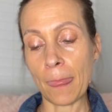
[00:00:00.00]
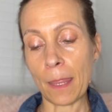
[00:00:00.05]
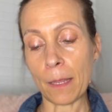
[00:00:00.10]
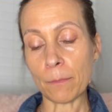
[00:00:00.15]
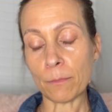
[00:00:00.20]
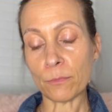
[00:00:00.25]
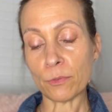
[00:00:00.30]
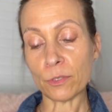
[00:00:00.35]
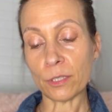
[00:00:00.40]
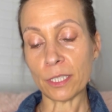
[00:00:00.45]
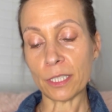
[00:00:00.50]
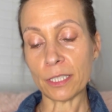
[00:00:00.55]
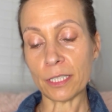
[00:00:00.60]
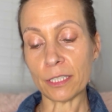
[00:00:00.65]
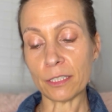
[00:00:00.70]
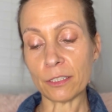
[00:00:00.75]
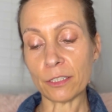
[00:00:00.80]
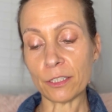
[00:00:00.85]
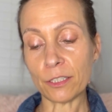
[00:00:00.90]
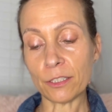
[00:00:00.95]
Breathe
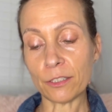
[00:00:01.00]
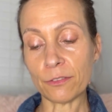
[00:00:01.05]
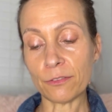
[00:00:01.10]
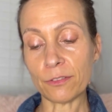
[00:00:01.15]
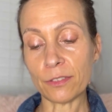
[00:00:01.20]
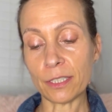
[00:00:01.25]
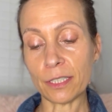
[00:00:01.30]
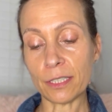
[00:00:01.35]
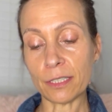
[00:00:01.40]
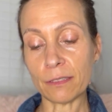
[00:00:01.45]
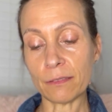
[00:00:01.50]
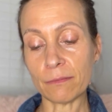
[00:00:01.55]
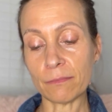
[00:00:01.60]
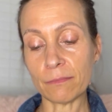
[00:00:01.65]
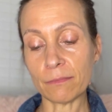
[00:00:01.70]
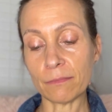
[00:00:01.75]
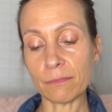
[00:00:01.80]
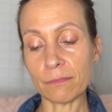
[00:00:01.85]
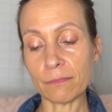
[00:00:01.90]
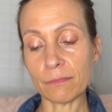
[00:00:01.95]
into your feet
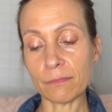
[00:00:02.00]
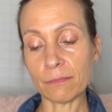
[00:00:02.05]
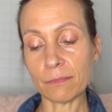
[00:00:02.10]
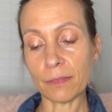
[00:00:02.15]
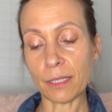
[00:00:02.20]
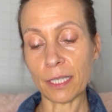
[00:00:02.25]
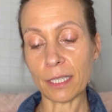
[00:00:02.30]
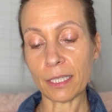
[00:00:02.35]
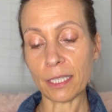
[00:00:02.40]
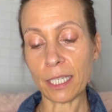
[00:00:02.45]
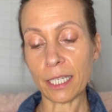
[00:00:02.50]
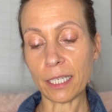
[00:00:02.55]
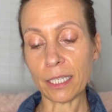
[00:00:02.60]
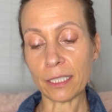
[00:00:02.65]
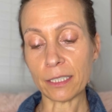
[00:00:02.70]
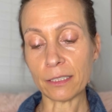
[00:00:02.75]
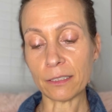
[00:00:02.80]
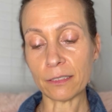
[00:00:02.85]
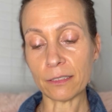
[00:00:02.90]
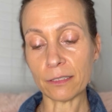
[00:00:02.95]
and
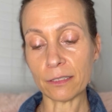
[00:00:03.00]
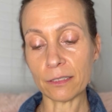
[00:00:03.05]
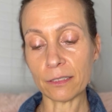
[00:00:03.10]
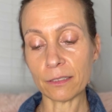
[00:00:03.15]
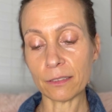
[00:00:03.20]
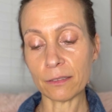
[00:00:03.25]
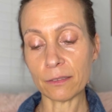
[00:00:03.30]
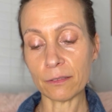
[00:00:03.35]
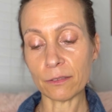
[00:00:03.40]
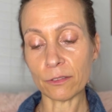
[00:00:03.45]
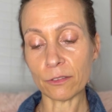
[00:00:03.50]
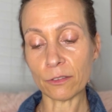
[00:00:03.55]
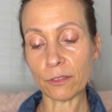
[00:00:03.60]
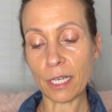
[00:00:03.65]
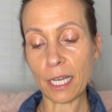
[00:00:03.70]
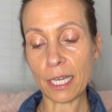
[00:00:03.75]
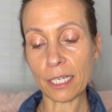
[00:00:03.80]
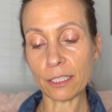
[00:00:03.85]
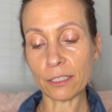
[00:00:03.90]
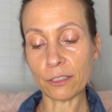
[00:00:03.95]
legs,
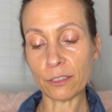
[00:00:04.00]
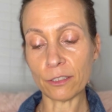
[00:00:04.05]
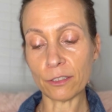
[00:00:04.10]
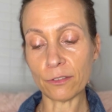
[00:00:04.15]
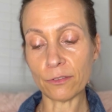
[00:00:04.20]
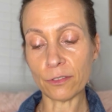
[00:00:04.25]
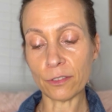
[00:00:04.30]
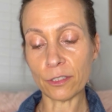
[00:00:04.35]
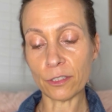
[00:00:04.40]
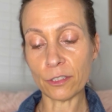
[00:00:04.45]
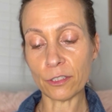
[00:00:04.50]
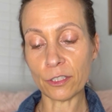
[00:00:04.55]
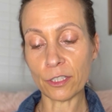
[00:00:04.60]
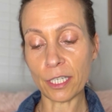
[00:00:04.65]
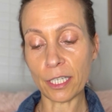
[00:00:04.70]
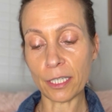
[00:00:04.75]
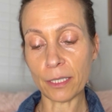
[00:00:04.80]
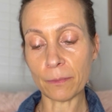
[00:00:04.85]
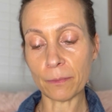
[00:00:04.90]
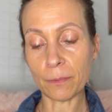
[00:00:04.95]
gratitude for their
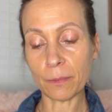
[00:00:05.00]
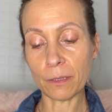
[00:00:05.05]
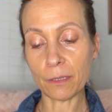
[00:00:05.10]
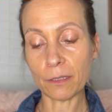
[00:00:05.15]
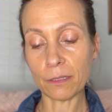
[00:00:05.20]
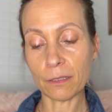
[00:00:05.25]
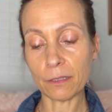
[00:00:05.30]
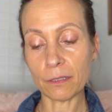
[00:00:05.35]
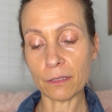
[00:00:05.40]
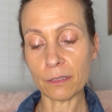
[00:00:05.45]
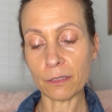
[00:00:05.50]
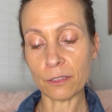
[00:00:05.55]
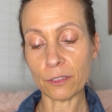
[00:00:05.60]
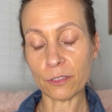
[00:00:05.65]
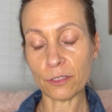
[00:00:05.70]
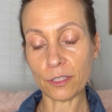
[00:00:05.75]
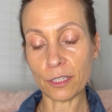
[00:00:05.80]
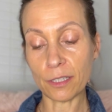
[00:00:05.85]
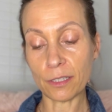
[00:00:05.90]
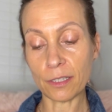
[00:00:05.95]
shape, their
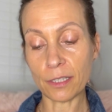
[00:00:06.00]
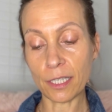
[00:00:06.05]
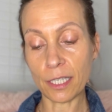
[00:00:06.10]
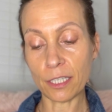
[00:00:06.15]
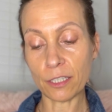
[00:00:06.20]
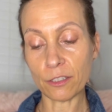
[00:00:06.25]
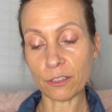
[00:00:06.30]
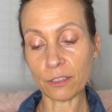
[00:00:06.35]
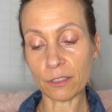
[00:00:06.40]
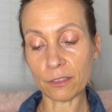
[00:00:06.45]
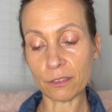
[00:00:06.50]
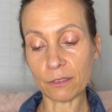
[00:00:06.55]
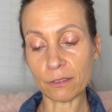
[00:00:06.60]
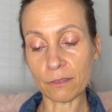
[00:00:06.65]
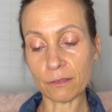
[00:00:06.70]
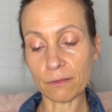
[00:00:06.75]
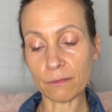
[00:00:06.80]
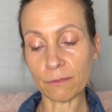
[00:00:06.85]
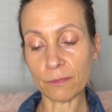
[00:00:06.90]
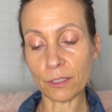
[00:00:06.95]
sensation,
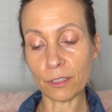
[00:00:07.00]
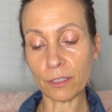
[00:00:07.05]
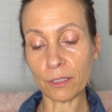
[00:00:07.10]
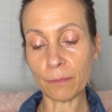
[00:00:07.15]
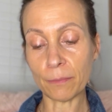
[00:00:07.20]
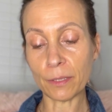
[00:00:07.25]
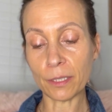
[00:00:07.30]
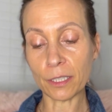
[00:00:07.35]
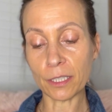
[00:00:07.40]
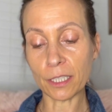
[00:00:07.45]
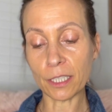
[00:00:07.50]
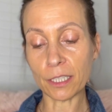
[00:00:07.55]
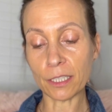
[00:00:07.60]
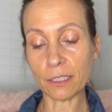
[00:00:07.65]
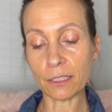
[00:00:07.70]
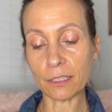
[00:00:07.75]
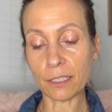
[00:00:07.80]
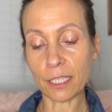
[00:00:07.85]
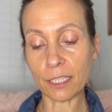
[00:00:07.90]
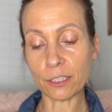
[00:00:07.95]
their
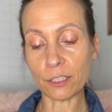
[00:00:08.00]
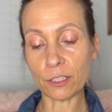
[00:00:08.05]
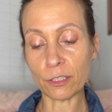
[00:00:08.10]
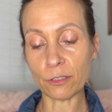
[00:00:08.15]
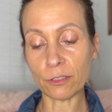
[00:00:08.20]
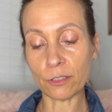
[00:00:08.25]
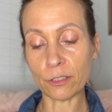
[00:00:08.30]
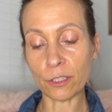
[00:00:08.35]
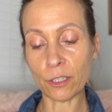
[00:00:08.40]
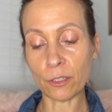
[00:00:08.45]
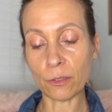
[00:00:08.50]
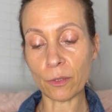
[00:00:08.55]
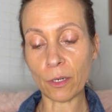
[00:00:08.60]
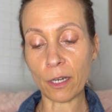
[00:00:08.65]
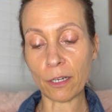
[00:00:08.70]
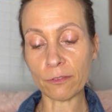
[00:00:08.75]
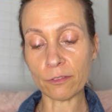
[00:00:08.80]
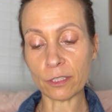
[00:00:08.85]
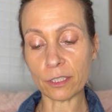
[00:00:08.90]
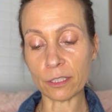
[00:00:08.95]
abilities that you so
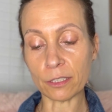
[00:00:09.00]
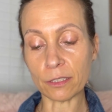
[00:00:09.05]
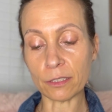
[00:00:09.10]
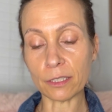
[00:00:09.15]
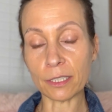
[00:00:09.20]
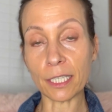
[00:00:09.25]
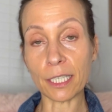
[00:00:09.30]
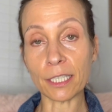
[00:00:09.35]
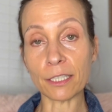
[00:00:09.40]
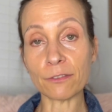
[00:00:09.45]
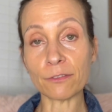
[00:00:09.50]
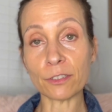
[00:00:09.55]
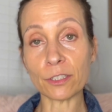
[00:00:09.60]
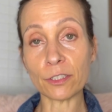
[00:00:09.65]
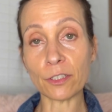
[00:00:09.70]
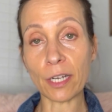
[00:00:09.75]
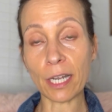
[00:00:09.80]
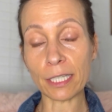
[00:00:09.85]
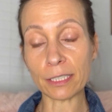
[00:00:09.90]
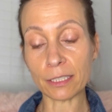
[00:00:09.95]
often take for
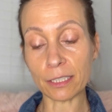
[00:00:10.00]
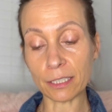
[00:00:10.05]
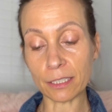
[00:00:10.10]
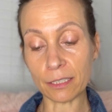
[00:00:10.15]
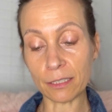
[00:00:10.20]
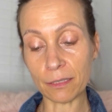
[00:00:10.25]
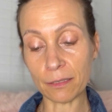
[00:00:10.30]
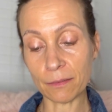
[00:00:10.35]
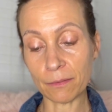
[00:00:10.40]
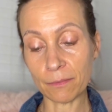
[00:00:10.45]
granted.